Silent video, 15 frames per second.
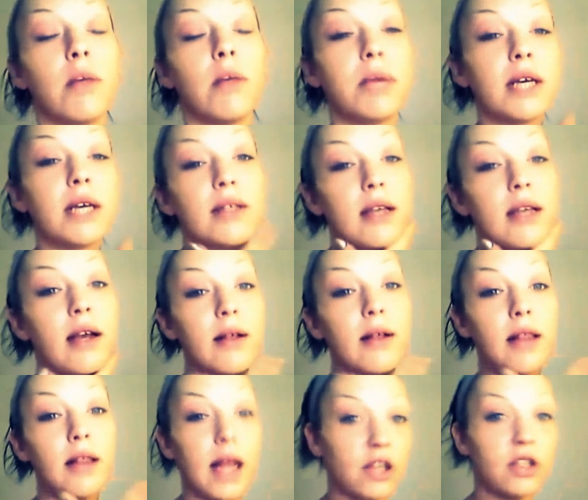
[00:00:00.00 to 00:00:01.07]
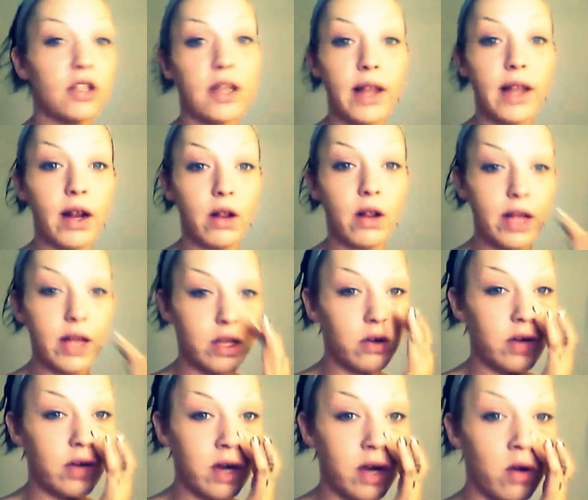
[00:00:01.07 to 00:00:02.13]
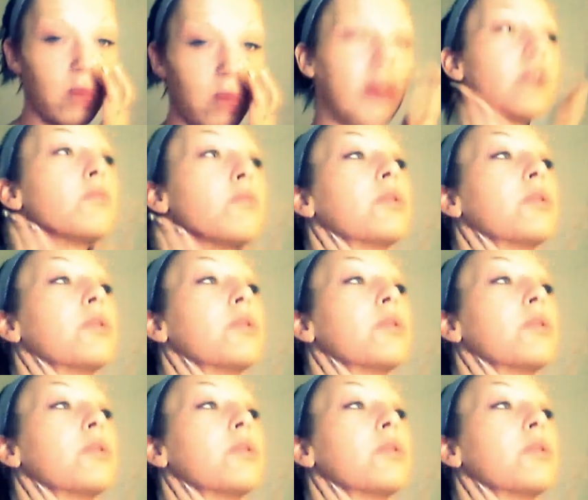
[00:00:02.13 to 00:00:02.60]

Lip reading: Because, like, just a little, like, you don't need a whole bunch,